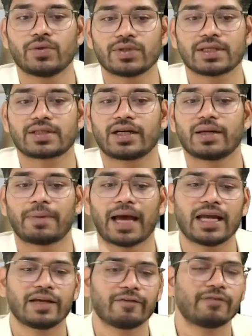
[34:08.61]
use the study
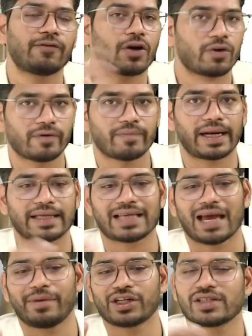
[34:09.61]
plan even for November
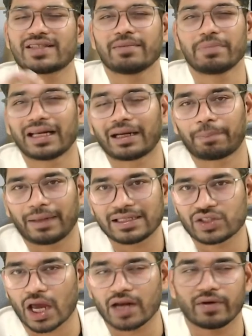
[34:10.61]
examination. Simply
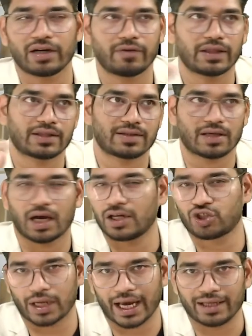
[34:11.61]
replace January with
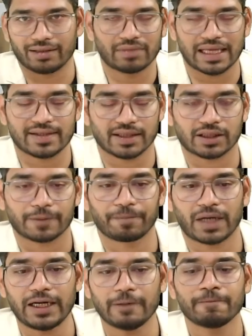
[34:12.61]
July. That's it,
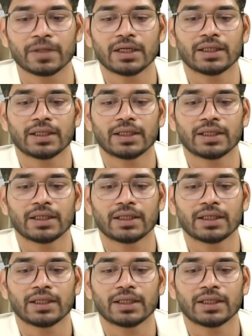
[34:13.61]
right?